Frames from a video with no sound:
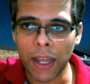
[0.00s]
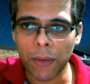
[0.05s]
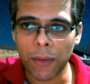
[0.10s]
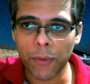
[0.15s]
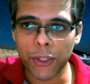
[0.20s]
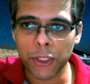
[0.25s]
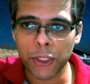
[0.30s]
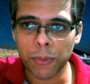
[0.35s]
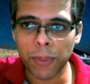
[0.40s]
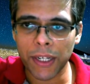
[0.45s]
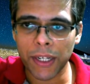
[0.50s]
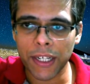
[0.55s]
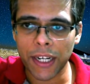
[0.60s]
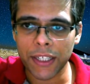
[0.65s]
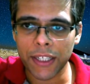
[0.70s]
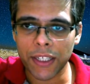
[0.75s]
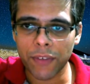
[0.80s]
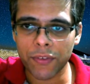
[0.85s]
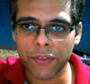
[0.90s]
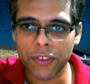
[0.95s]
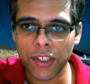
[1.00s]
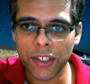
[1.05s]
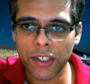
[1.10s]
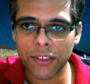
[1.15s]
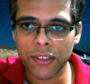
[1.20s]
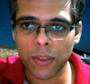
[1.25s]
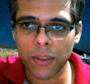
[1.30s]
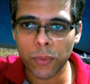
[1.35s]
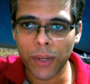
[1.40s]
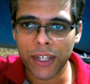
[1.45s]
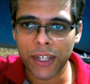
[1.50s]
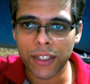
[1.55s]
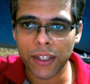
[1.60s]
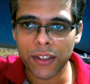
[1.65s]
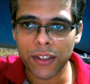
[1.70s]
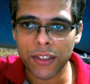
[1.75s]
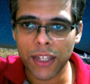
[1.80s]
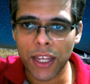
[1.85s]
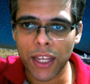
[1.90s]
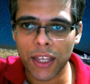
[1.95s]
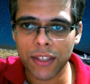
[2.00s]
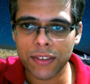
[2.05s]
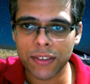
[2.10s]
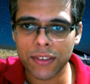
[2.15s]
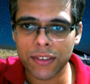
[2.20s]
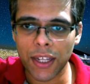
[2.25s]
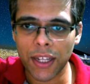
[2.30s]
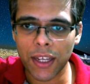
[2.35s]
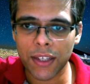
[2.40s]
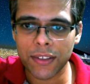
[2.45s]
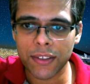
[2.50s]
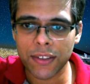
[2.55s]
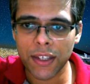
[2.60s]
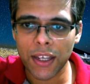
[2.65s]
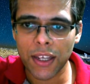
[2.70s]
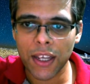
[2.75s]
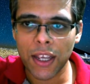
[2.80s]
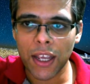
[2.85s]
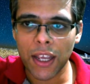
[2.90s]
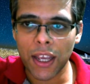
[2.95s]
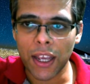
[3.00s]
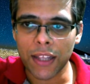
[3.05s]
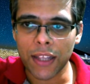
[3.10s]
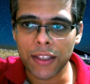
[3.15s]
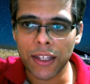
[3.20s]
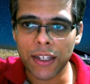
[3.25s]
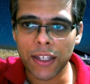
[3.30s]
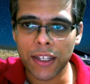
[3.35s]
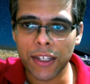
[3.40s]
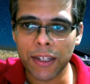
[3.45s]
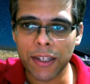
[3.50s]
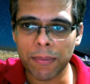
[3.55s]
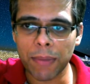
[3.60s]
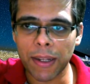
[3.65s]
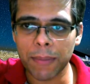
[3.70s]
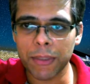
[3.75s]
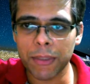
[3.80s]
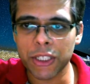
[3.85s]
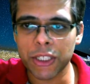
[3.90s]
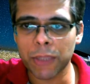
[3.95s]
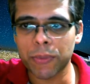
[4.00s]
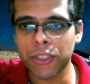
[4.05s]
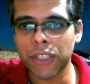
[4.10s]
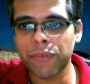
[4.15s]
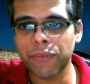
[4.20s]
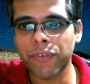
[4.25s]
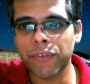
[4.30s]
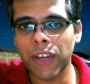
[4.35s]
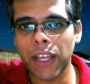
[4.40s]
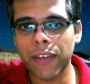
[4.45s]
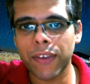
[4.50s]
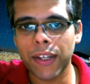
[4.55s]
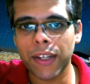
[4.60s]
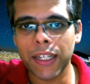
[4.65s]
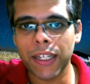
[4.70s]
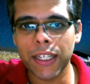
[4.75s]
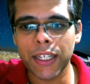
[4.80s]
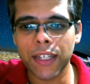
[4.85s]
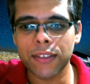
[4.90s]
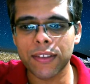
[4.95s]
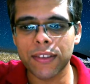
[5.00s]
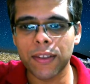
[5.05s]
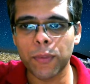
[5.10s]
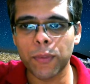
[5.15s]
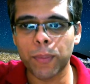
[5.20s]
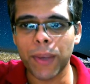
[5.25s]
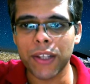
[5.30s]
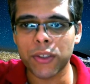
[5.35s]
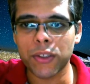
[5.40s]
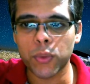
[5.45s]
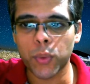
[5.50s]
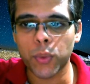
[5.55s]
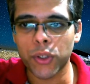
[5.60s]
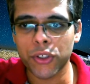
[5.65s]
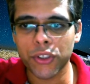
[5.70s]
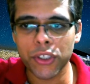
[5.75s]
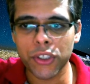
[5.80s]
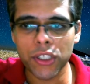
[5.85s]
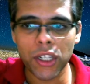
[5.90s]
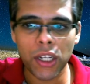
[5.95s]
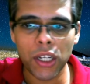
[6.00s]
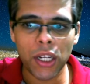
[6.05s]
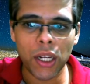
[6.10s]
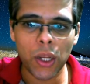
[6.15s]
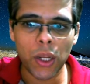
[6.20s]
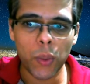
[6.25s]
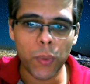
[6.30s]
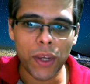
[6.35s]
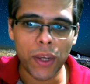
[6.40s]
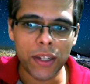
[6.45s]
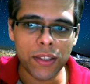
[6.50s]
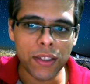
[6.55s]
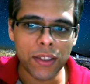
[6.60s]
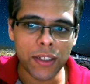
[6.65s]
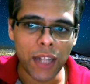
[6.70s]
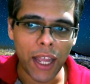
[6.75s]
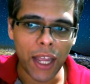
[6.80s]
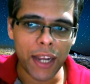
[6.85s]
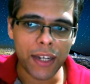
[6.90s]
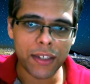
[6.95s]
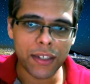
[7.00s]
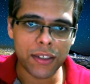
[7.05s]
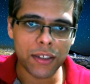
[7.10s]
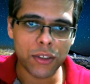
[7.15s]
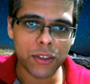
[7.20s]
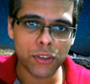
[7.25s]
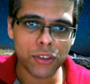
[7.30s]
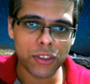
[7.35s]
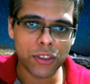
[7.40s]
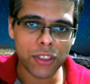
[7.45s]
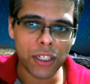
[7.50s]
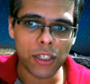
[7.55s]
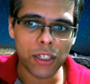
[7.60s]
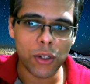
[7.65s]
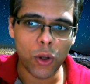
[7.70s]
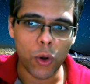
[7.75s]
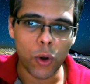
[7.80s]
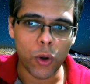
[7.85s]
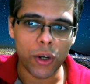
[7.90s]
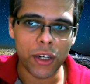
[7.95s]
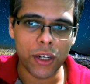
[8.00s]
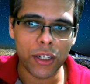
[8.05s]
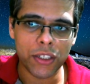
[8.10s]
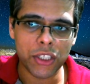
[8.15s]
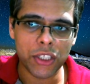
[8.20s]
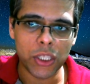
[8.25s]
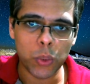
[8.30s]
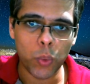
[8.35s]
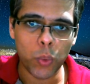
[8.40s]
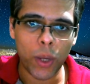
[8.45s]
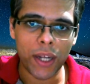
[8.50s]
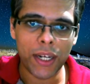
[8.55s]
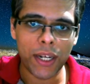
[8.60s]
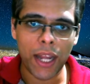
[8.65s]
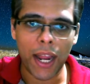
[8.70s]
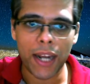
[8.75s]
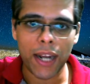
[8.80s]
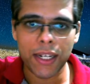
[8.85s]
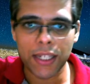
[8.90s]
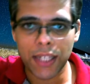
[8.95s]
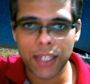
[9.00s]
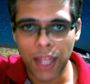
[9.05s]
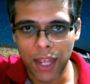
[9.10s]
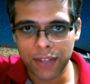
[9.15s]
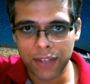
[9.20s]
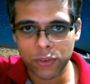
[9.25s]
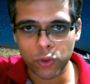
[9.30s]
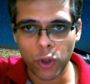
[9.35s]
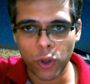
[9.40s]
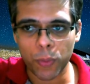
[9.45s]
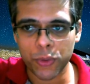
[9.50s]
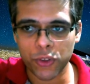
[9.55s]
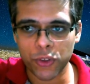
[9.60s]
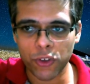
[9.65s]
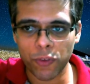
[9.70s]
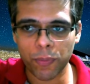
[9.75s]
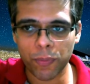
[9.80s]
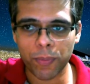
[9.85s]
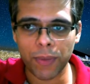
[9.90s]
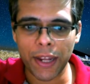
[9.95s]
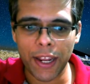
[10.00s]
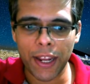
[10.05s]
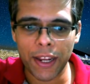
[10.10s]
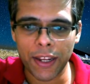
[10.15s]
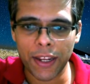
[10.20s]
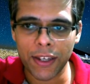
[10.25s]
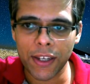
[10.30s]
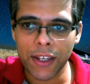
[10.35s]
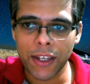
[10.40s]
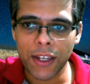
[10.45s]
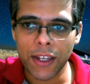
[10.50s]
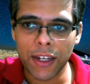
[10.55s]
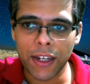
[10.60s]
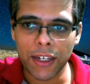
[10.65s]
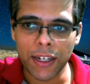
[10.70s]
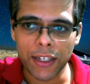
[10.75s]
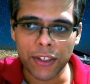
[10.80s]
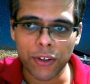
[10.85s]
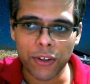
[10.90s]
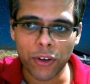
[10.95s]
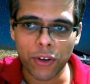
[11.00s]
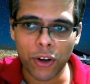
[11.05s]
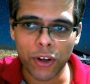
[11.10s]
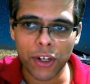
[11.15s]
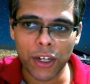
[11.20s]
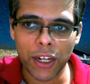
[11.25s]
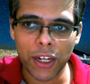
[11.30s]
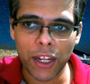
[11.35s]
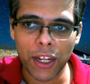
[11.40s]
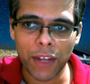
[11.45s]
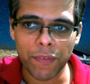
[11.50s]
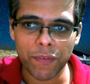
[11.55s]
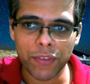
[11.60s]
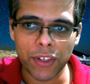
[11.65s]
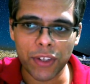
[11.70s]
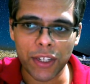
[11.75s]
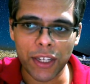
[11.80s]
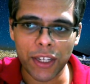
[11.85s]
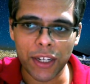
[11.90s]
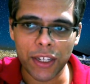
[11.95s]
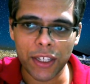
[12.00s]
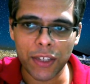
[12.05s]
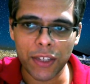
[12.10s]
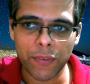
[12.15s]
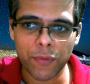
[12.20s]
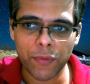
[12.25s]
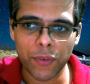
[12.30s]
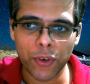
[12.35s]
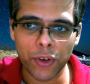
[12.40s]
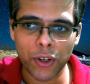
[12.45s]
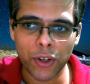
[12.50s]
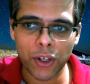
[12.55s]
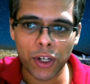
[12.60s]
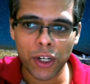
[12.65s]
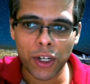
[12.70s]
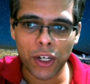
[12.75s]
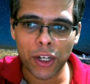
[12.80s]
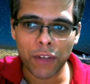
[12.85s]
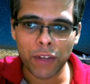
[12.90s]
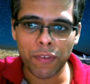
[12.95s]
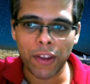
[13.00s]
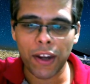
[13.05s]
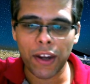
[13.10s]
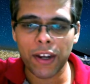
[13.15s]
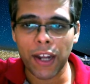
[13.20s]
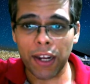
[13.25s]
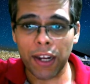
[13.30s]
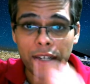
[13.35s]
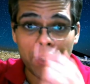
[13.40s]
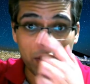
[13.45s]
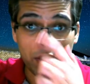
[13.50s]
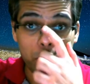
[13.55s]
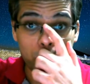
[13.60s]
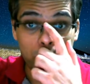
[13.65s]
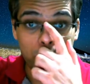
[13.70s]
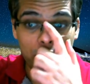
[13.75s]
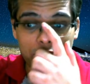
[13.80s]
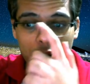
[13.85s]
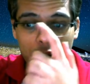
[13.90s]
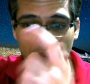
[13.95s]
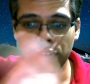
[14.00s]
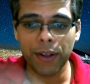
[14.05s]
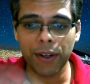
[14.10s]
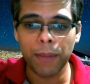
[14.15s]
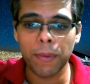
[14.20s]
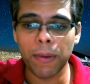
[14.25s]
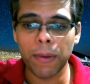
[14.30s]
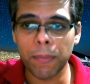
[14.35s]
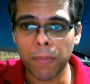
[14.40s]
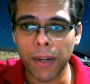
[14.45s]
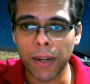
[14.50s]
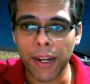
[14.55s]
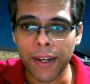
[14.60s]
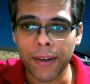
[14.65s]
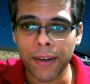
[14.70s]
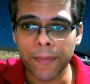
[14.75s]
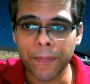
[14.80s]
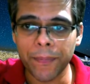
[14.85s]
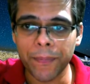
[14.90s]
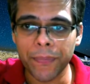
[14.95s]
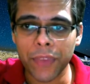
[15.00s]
black were to play knight f6, then white can takes, and then he can play bishop g5, and he gets the best version where the knight is still on g1 and he has the option of playing later on f3 and e4, where knight e2 has already been played.